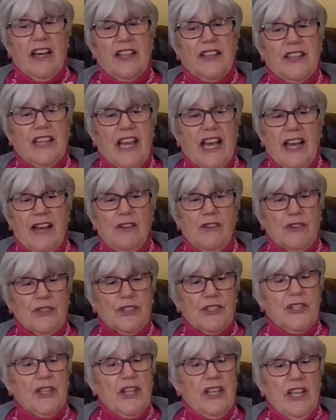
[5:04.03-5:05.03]
on the
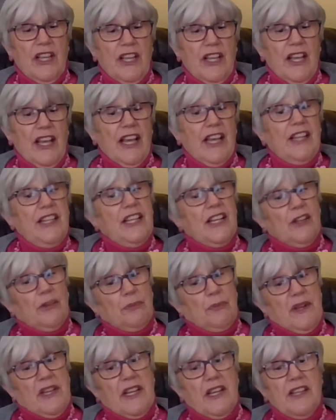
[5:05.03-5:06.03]
house and
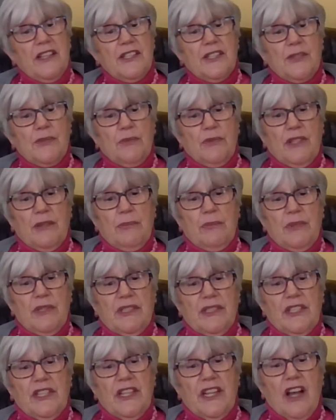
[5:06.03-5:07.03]
helping us with
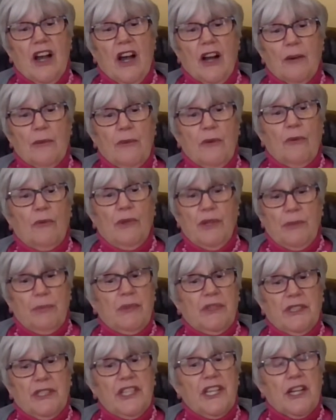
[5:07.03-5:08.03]
building
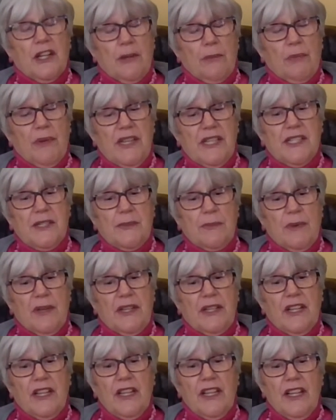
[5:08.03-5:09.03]
our
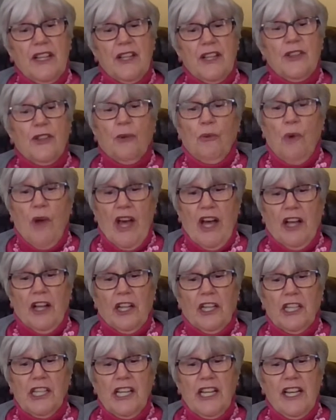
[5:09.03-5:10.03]
basement, the
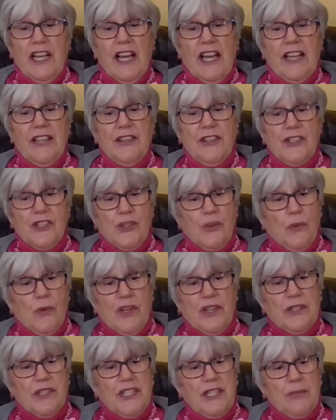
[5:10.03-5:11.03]
well, and the
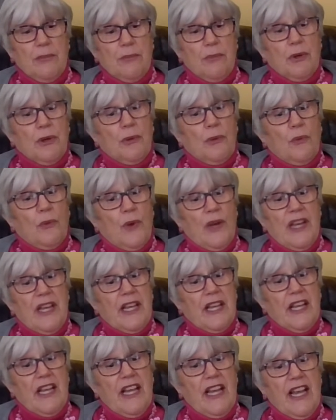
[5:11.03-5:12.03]
squared timber
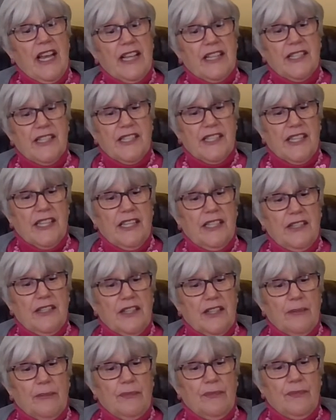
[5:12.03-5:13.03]
wing at Ski
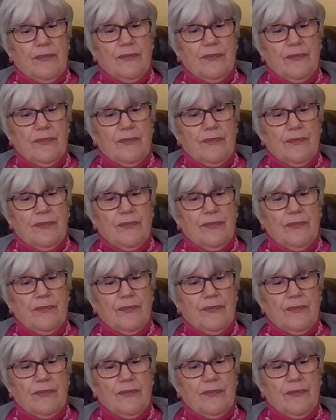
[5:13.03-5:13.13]
Tip.